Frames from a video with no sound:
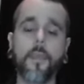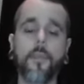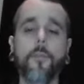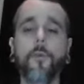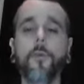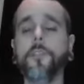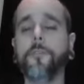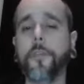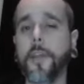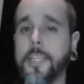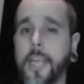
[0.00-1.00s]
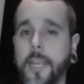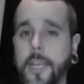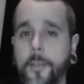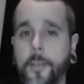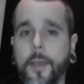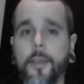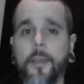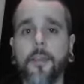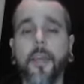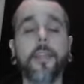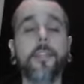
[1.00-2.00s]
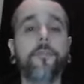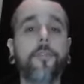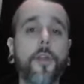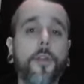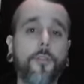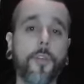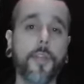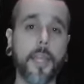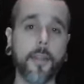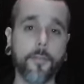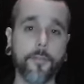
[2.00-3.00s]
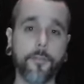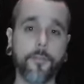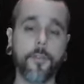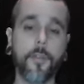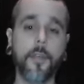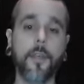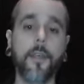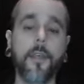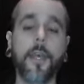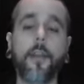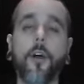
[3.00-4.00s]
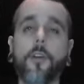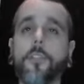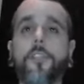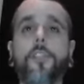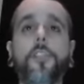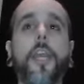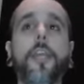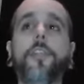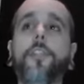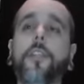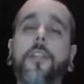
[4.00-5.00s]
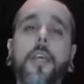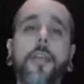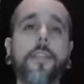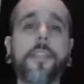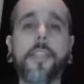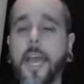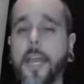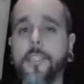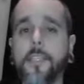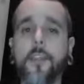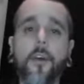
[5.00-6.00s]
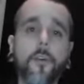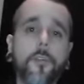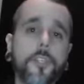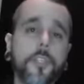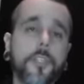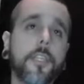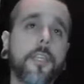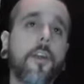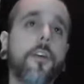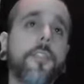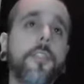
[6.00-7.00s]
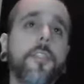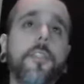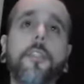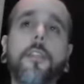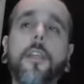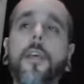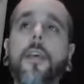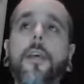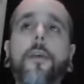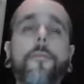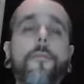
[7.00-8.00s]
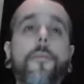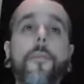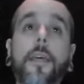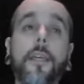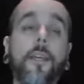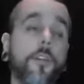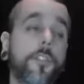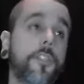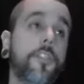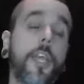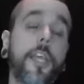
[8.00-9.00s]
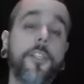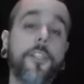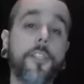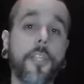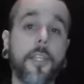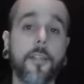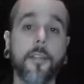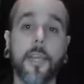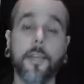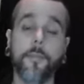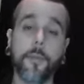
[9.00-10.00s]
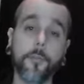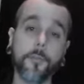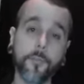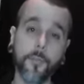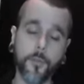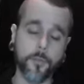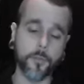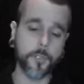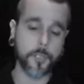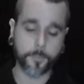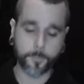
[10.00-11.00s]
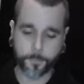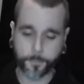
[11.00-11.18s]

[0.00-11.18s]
The moon is very dynamic and it's very creative. It causes change in the tides and the oceans. It causes changes in people's moods.